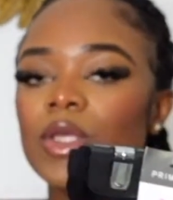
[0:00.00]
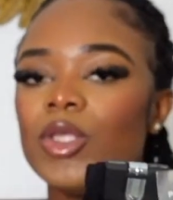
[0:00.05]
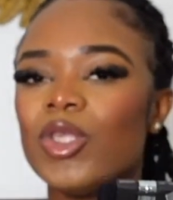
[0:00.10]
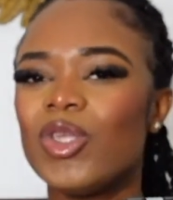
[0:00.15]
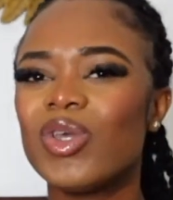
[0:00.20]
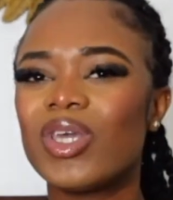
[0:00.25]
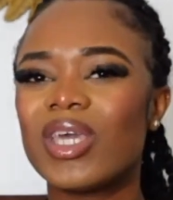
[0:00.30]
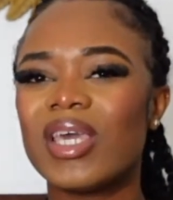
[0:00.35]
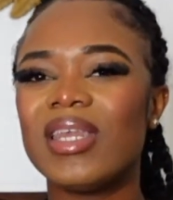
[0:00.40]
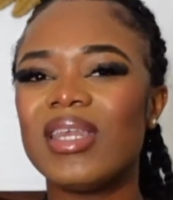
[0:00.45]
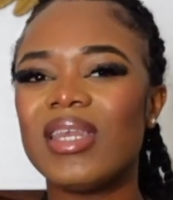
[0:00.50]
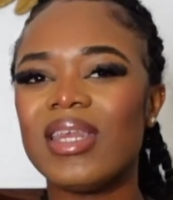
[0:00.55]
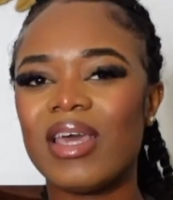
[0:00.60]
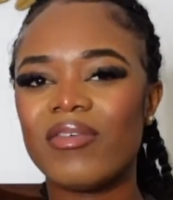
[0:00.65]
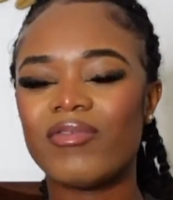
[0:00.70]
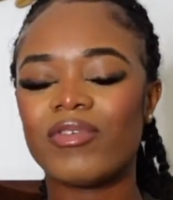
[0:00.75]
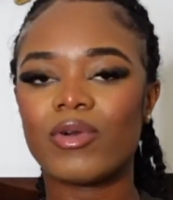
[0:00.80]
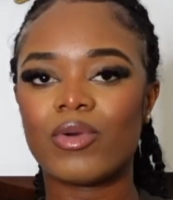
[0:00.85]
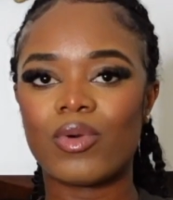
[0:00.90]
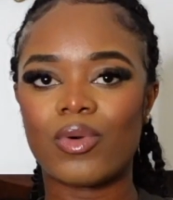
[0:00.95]
you can
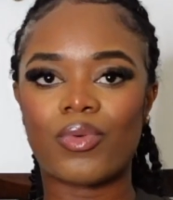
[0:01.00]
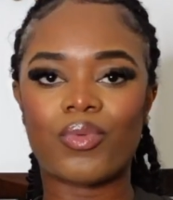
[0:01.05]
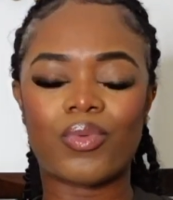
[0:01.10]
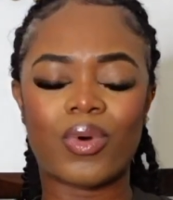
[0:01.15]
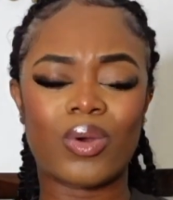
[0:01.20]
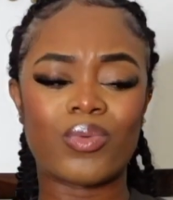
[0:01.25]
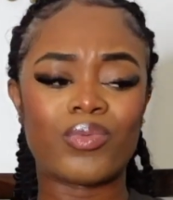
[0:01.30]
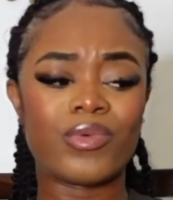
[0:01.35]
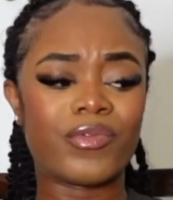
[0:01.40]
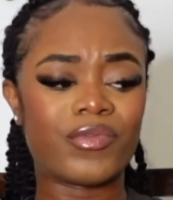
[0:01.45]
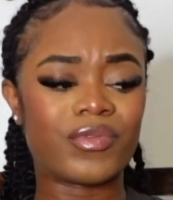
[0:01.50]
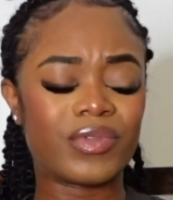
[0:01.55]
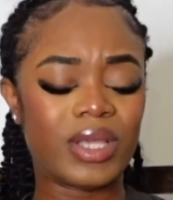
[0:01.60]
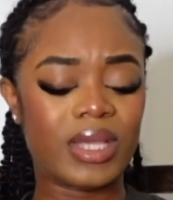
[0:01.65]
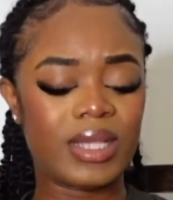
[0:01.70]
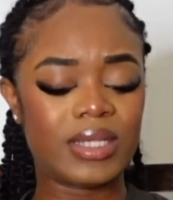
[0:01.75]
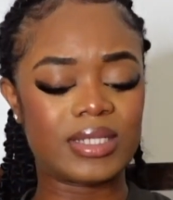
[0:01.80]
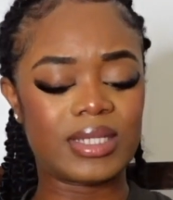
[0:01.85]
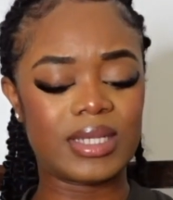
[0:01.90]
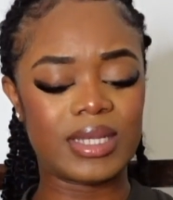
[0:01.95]
never go wrong with
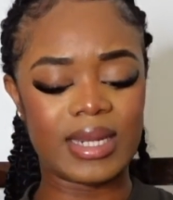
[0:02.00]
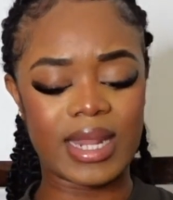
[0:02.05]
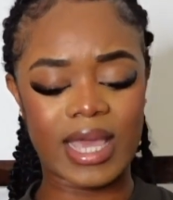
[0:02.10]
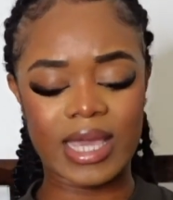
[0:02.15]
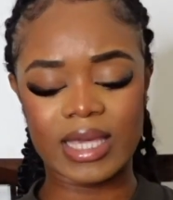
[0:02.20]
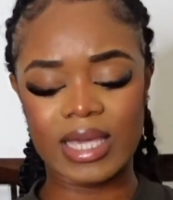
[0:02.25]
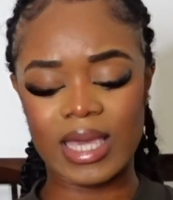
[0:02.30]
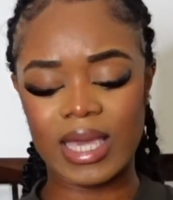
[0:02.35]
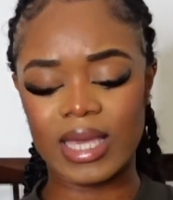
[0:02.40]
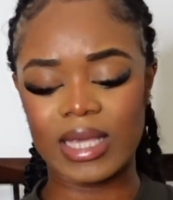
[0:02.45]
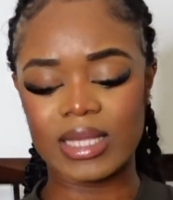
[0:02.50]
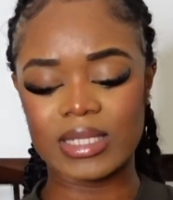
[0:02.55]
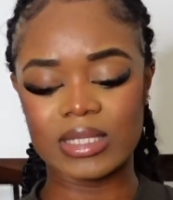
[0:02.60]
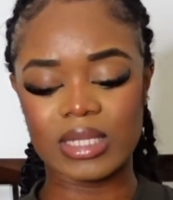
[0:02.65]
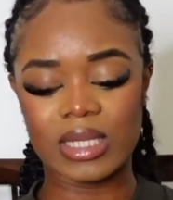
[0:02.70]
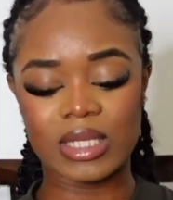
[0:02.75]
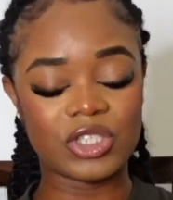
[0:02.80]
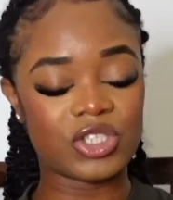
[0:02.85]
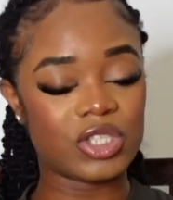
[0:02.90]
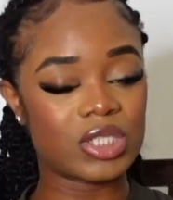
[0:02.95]
these leggings.
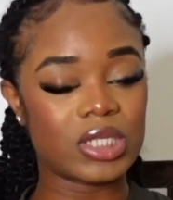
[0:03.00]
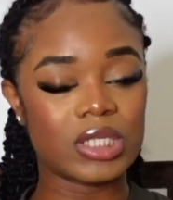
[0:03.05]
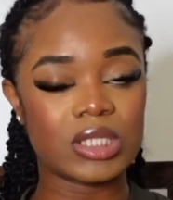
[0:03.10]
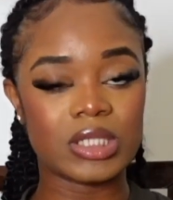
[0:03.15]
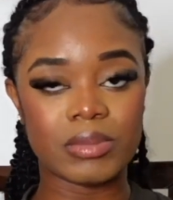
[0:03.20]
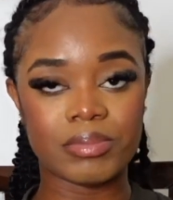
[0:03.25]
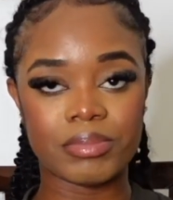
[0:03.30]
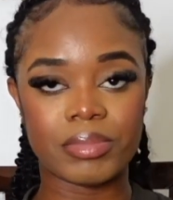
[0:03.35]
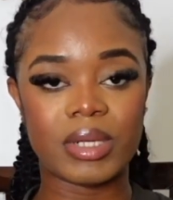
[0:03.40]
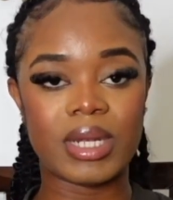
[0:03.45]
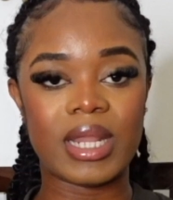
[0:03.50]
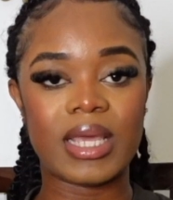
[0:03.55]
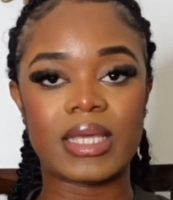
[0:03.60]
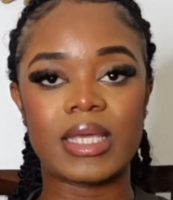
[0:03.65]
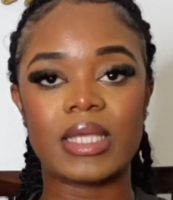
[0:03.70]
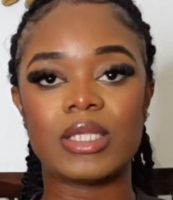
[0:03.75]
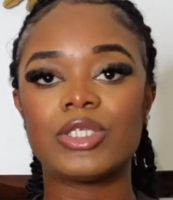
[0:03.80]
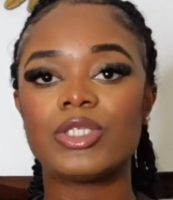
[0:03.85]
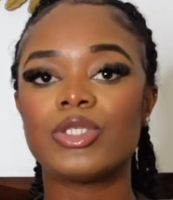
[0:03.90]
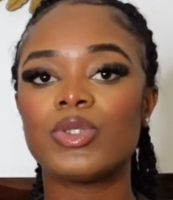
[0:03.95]
It's just a simple
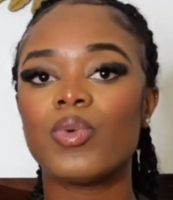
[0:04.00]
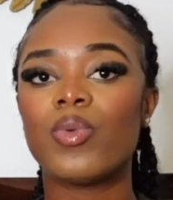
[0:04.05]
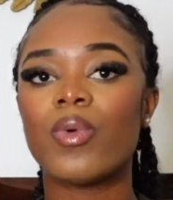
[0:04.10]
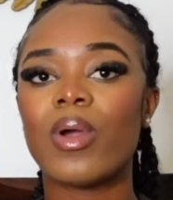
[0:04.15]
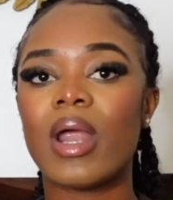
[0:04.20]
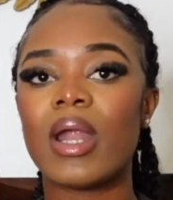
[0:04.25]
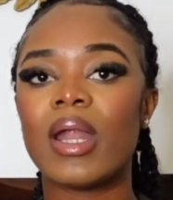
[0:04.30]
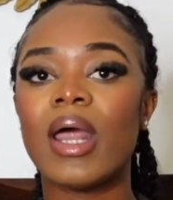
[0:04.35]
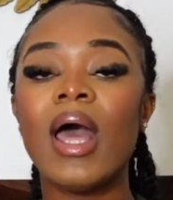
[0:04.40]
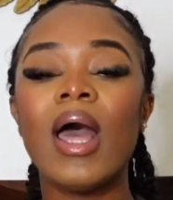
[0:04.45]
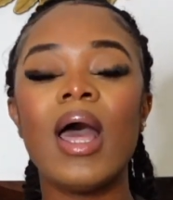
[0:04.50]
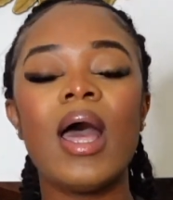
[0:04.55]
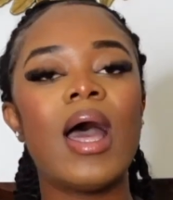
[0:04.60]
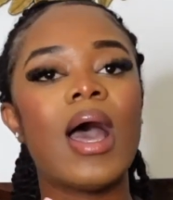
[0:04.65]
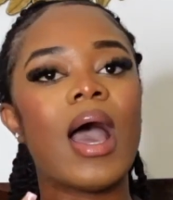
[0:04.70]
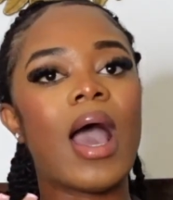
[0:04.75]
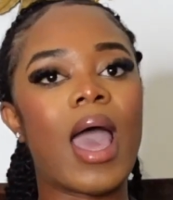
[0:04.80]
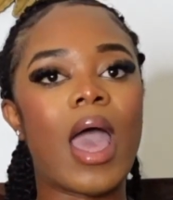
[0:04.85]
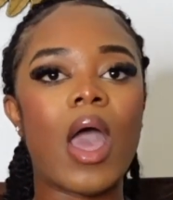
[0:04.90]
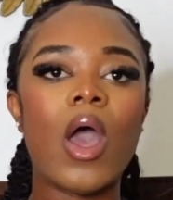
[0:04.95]
leggings to wear
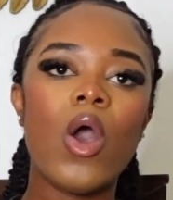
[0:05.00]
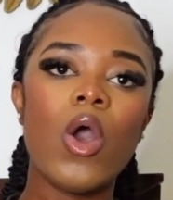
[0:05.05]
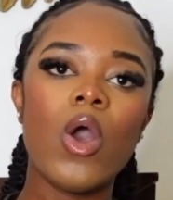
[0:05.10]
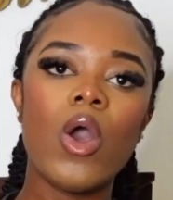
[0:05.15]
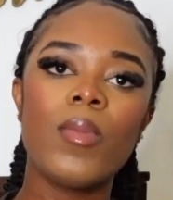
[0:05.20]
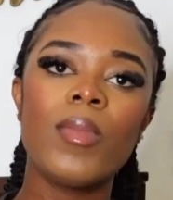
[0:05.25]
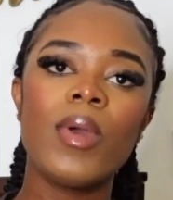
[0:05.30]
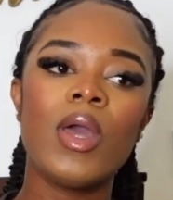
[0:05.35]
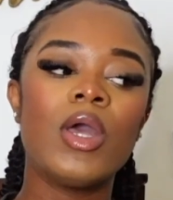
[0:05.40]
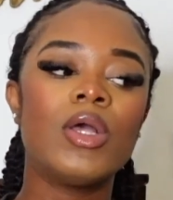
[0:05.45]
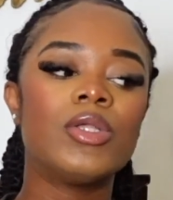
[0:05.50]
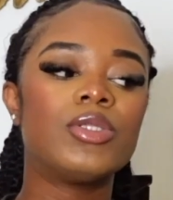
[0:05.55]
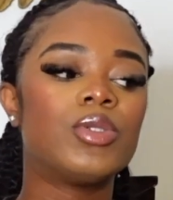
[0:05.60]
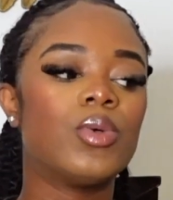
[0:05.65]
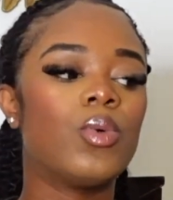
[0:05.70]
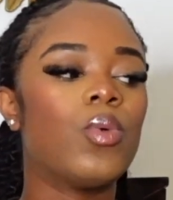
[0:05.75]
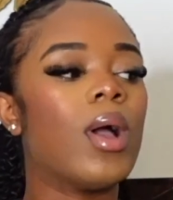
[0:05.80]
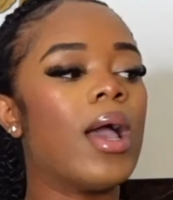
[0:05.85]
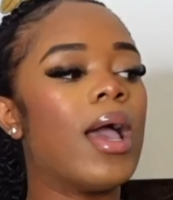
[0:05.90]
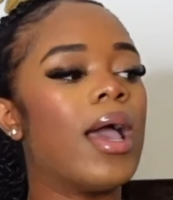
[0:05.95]
at home, to
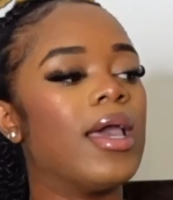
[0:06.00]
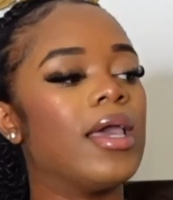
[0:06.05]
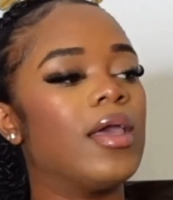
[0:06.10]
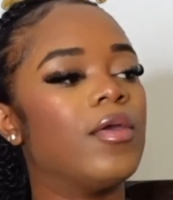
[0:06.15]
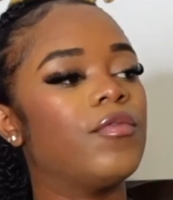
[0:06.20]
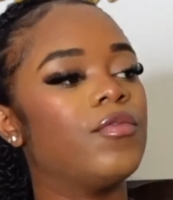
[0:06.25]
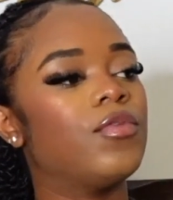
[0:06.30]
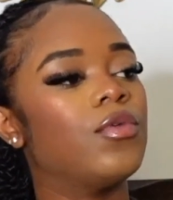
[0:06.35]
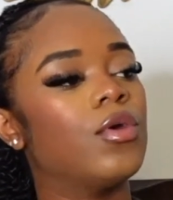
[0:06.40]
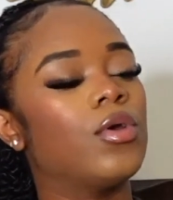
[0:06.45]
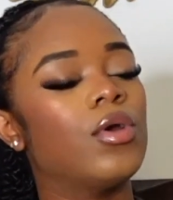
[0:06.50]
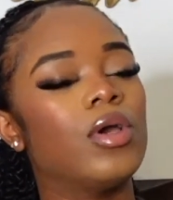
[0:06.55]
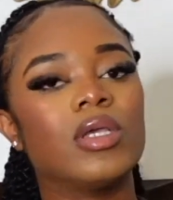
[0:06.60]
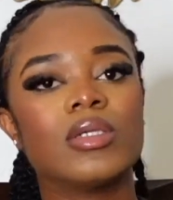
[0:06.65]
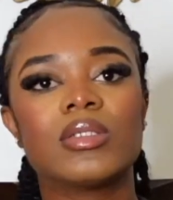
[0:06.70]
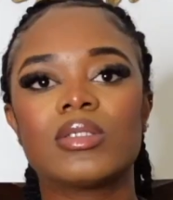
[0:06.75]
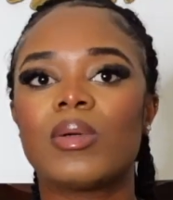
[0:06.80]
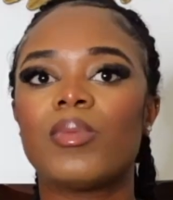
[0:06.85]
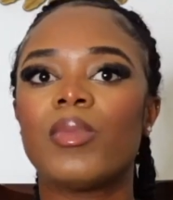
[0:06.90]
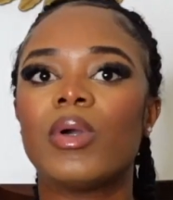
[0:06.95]
wear if you're going
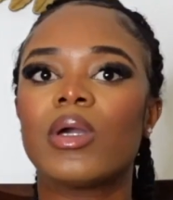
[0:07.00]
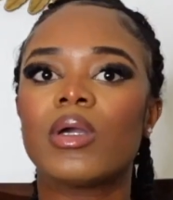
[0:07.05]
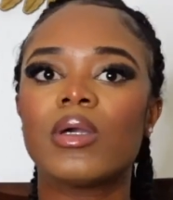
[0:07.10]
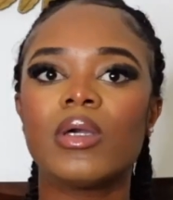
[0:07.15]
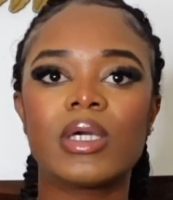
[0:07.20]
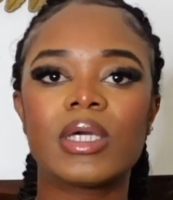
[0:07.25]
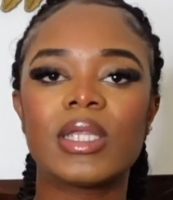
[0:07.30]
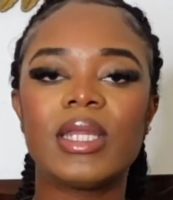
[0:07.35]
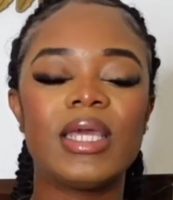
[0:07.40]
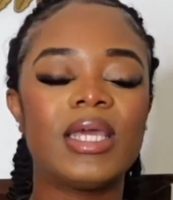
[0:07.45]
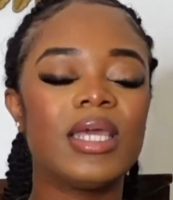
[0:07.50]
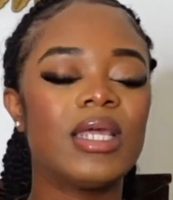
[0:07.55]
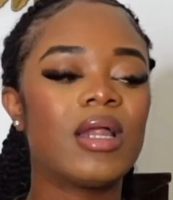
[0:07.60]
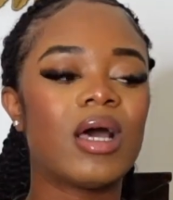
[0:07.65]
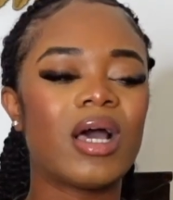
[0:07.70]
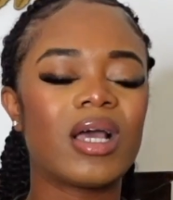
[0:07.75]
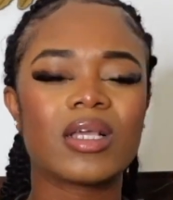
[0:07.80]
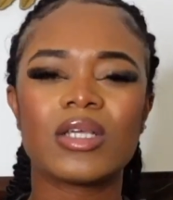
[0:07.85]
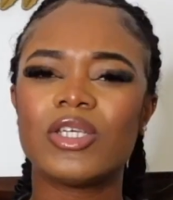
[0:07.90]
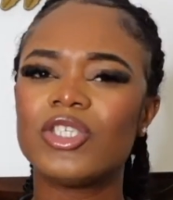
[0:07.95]
somewhere quickly,
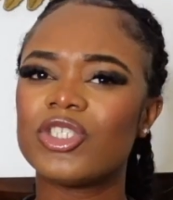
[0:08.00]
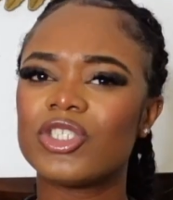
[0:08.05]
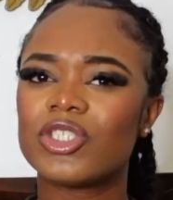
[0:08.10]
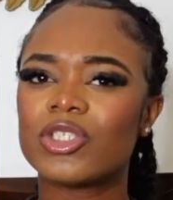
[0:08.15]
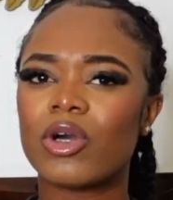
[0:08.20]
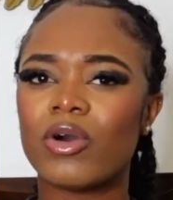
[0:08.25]
like which is